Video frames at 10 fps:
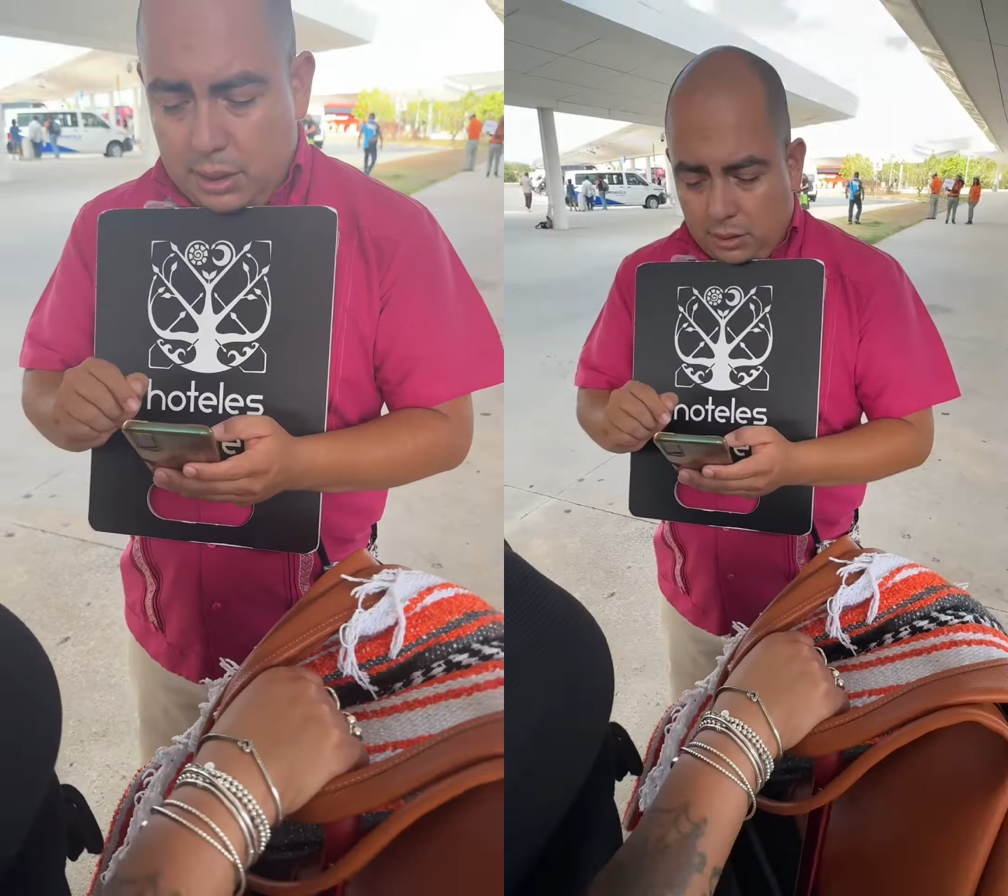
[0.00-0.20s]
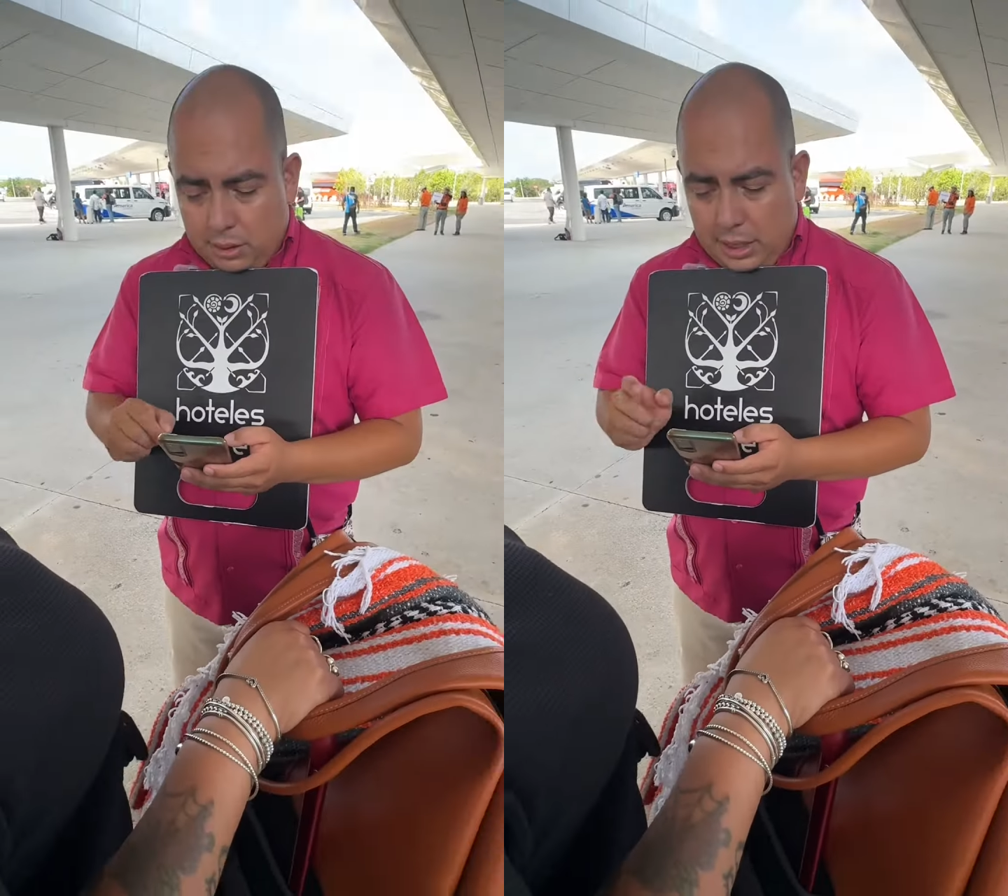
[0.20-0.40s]

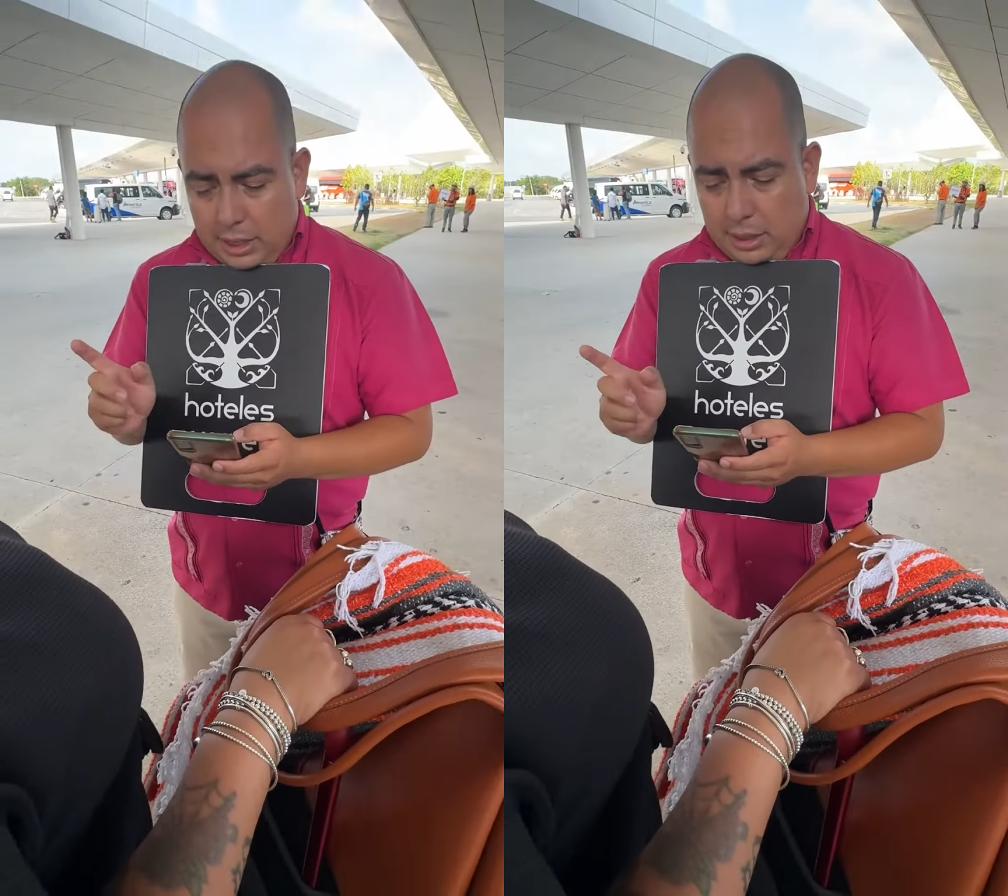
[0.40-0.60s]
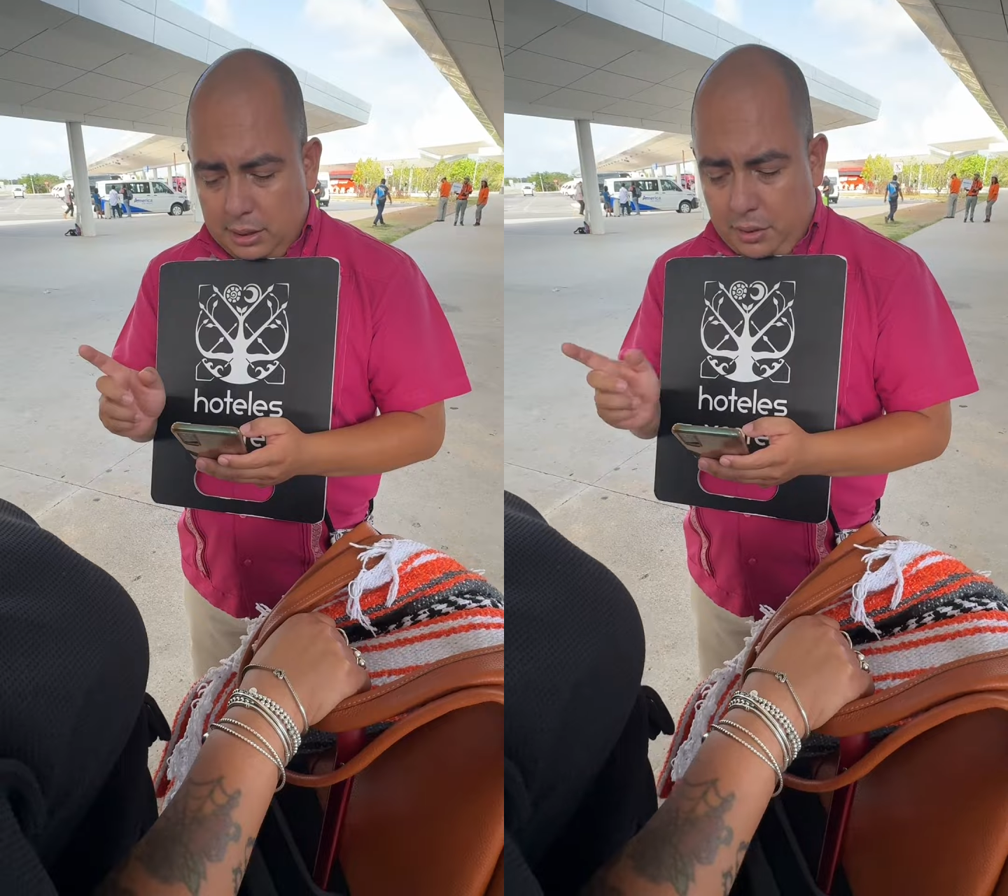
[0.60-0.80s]

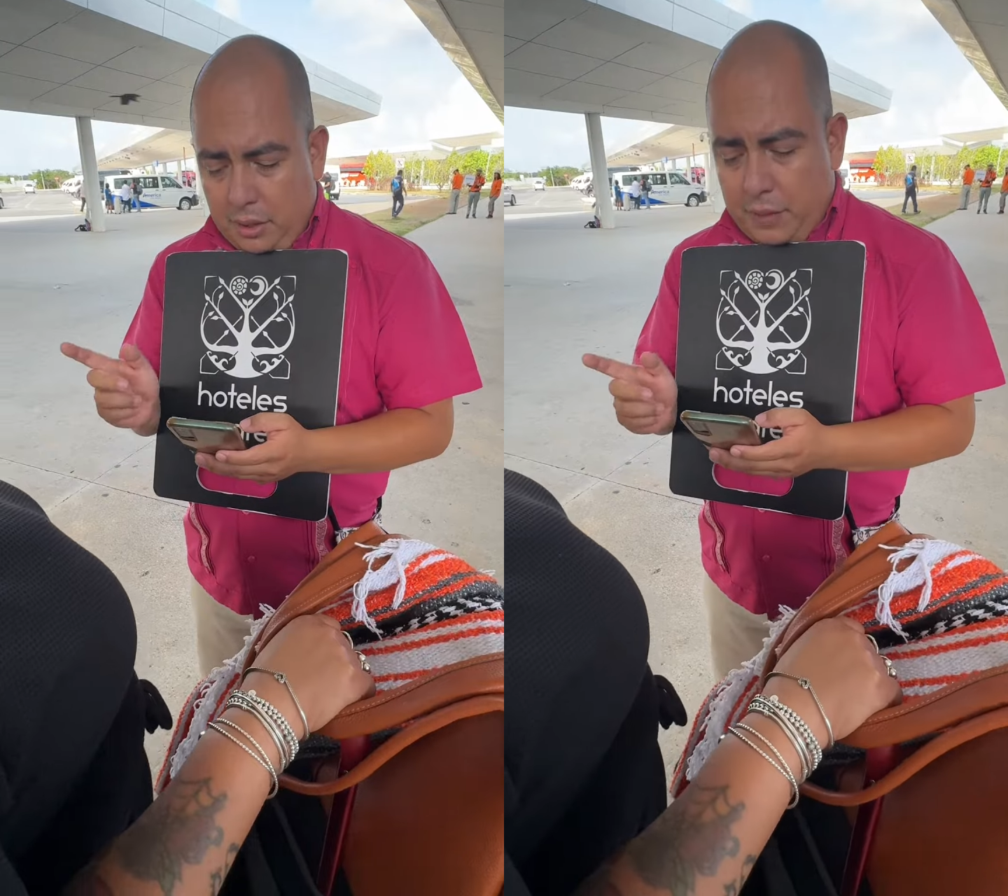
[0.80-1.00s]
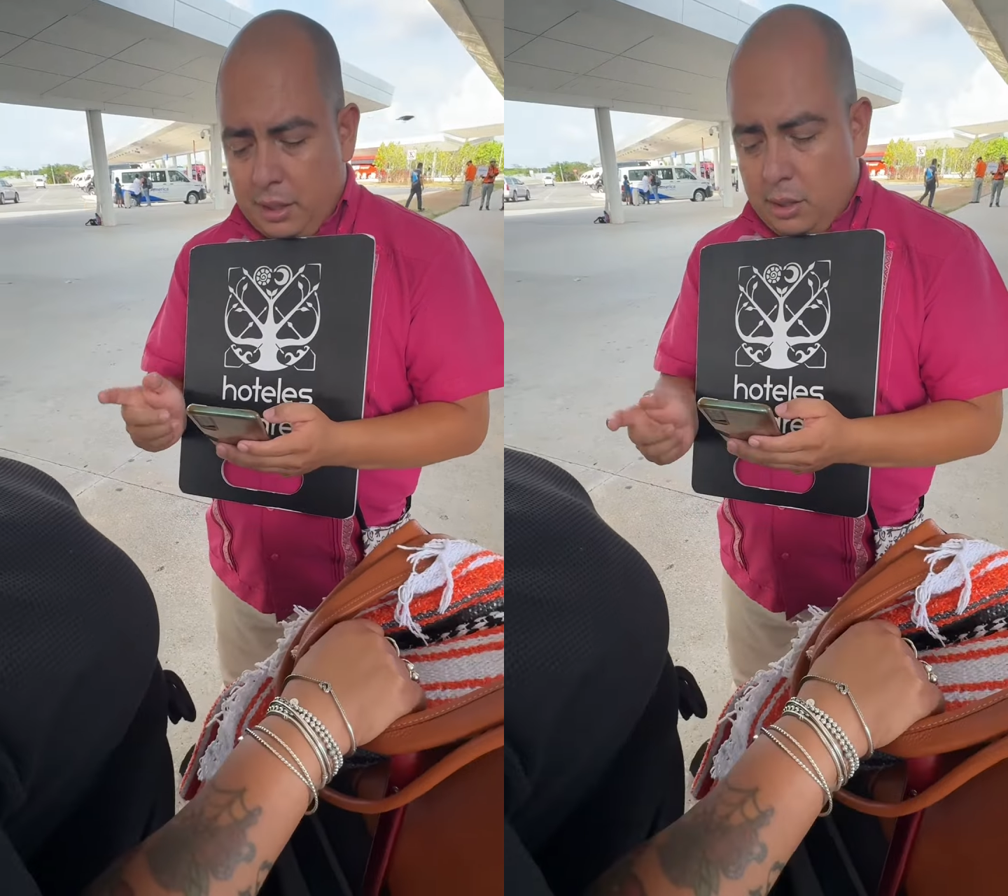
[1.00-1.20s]
Hotel
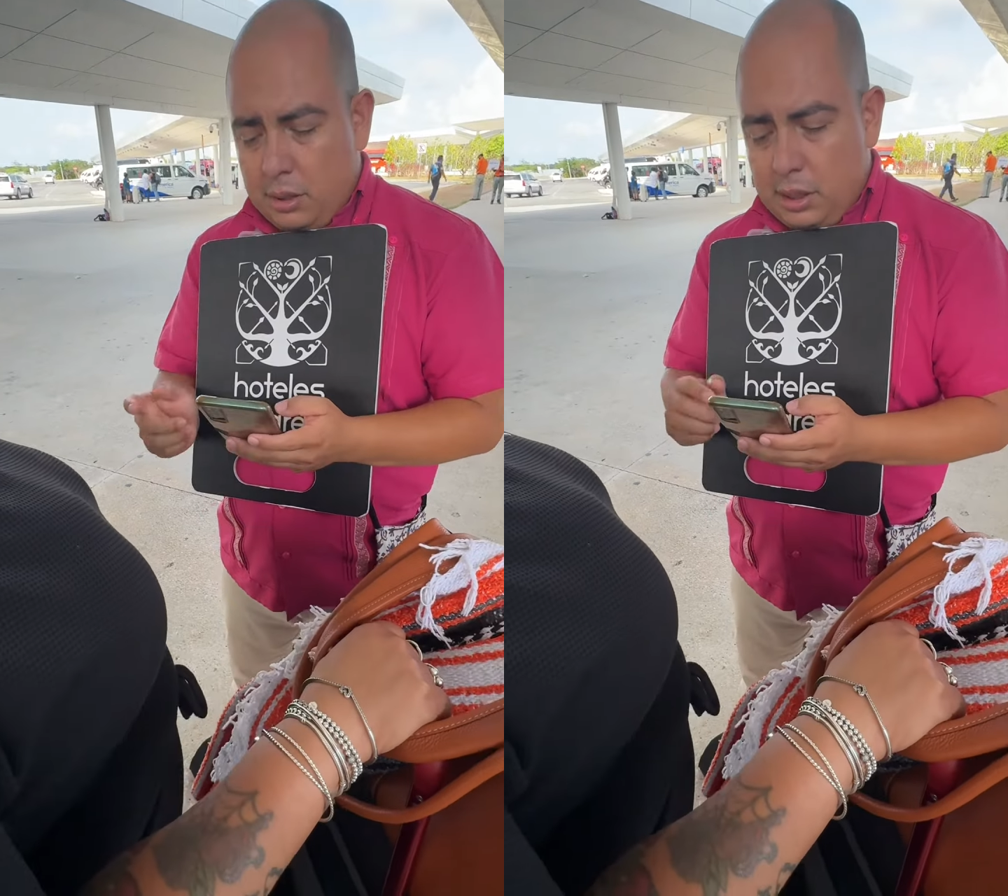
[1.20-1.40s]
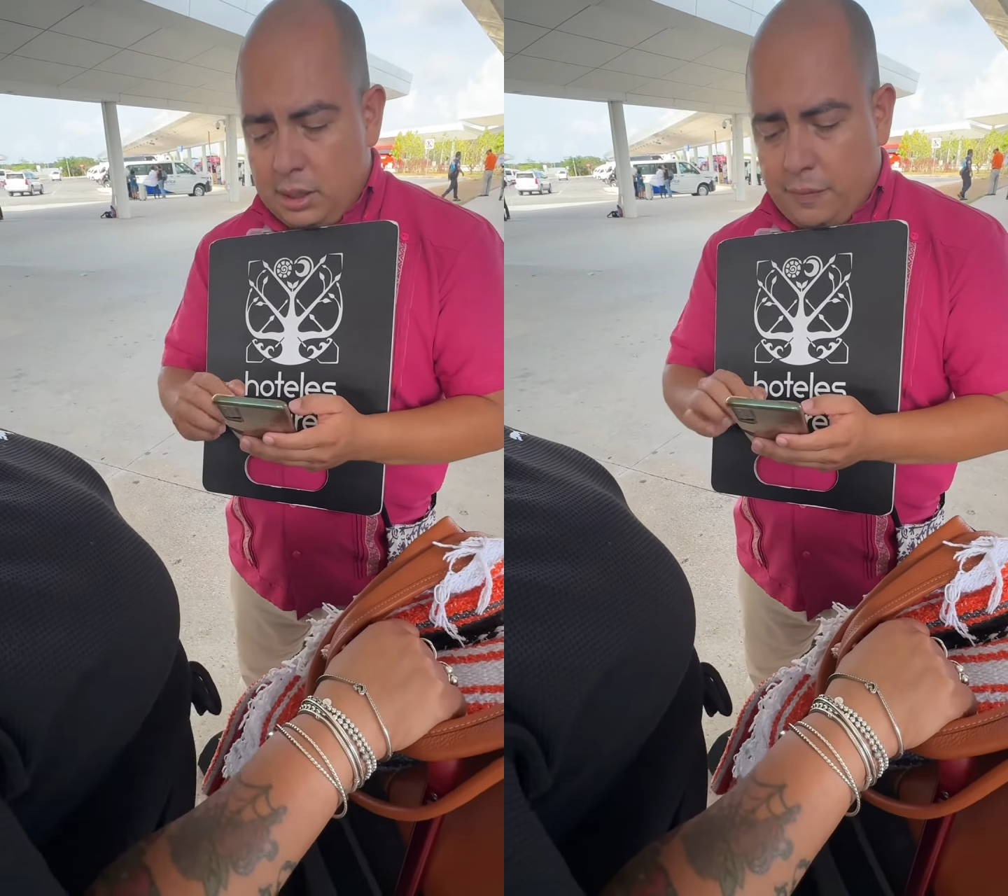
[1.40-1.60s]
Xcaret
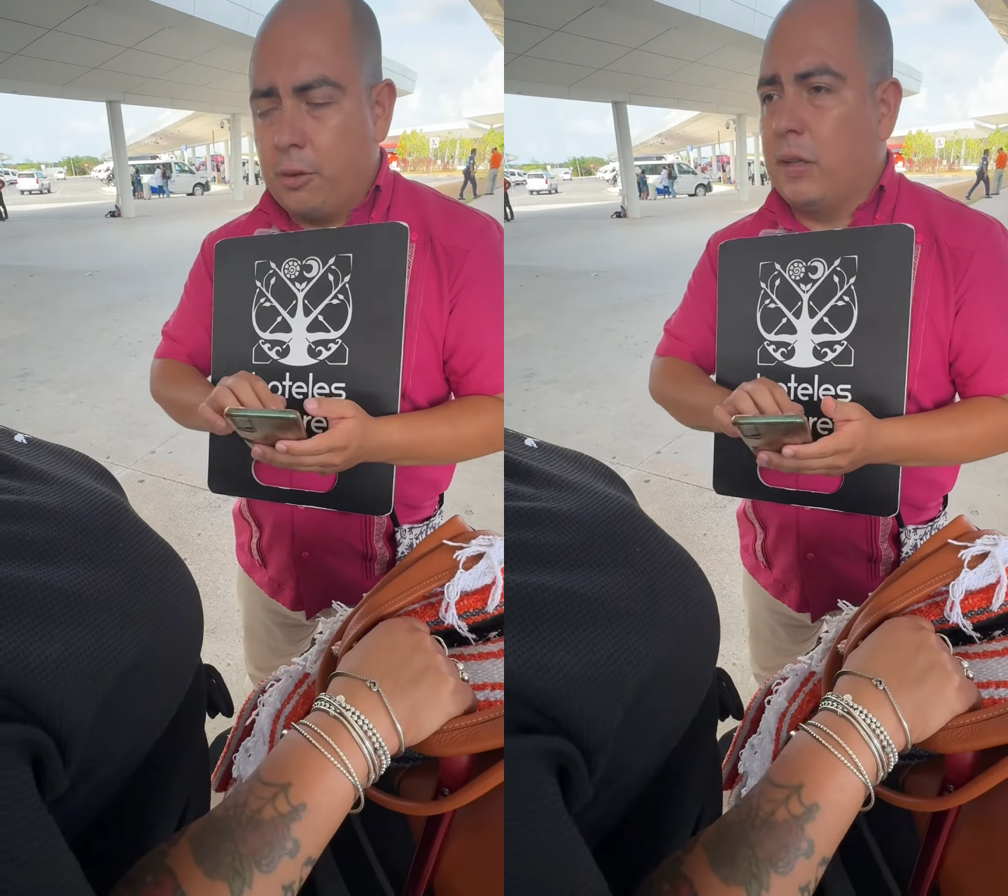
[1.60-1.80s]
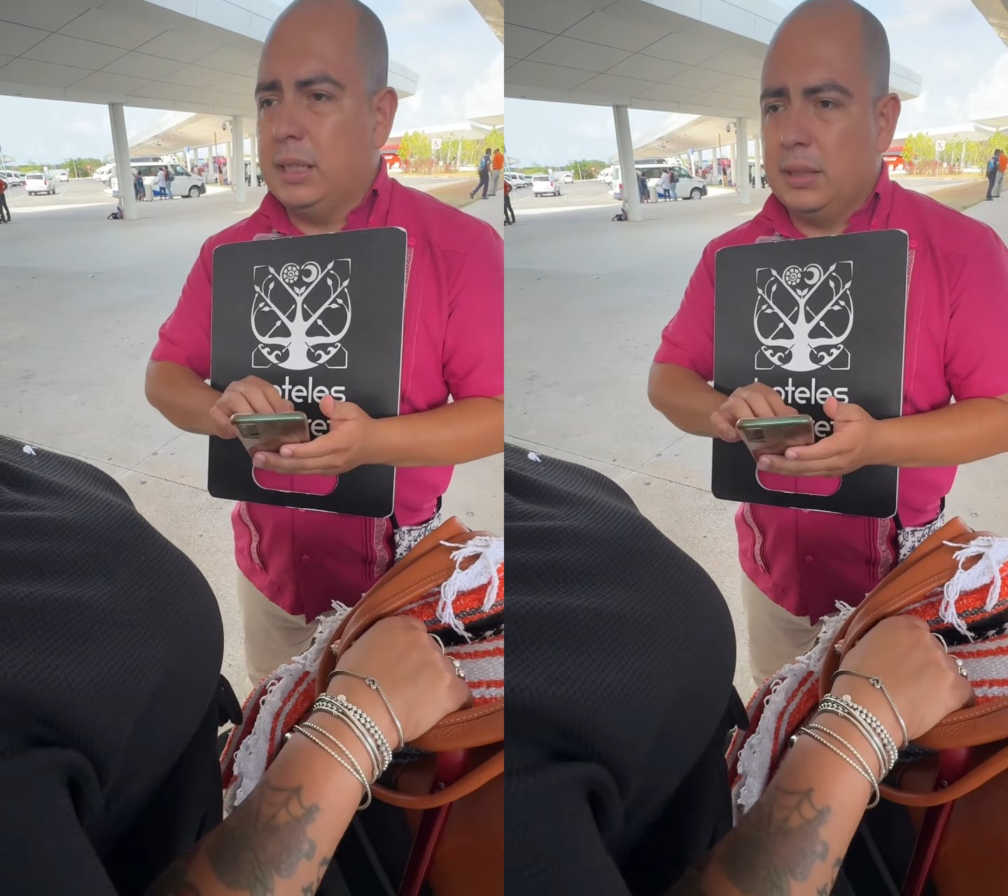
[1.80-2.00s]
provided
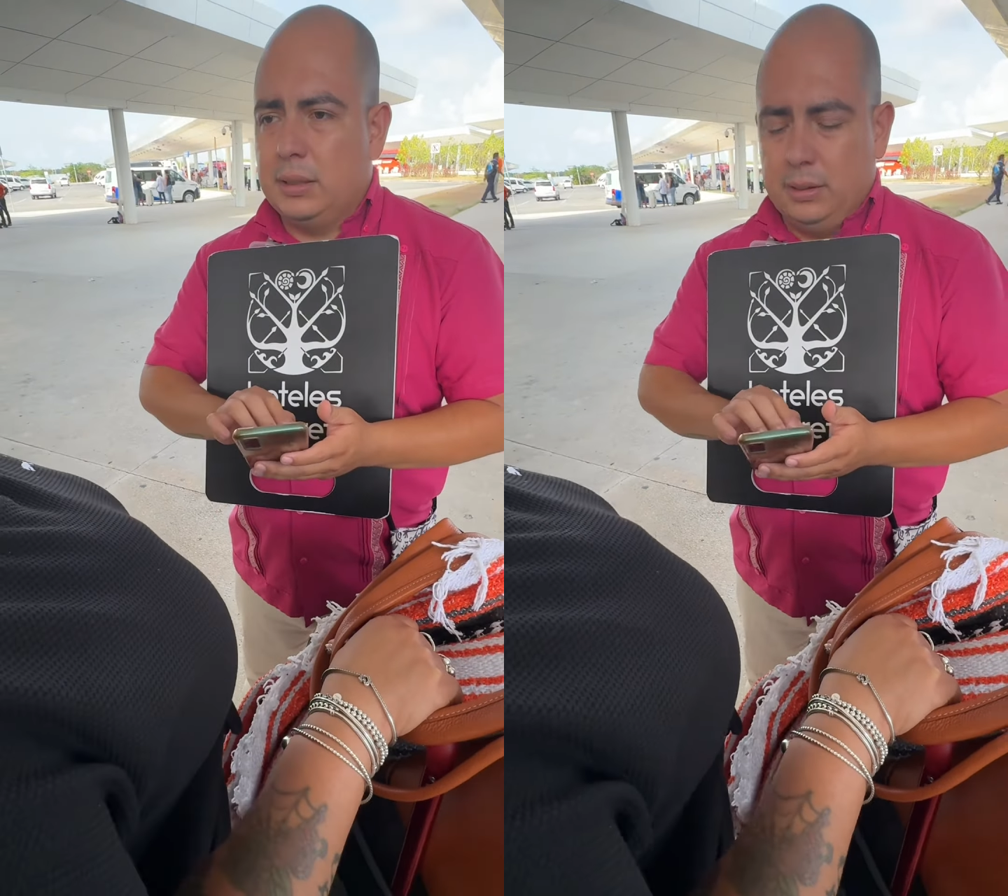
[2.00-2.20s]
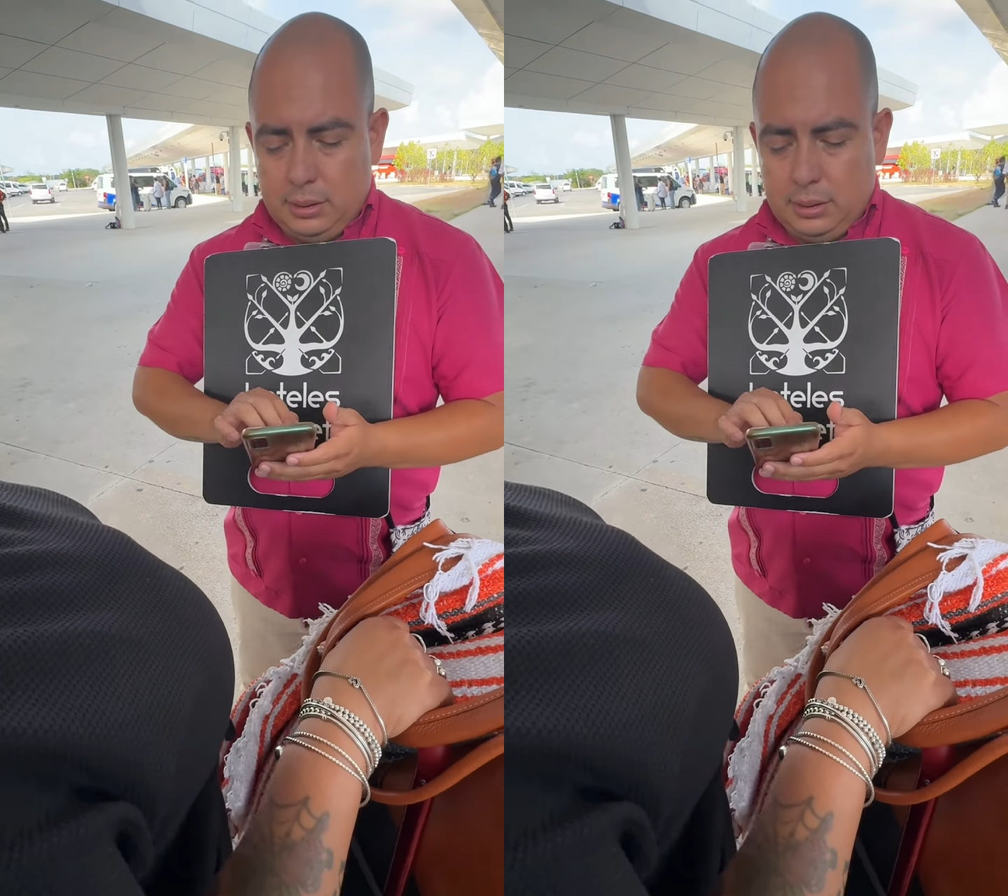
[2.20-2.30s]
us with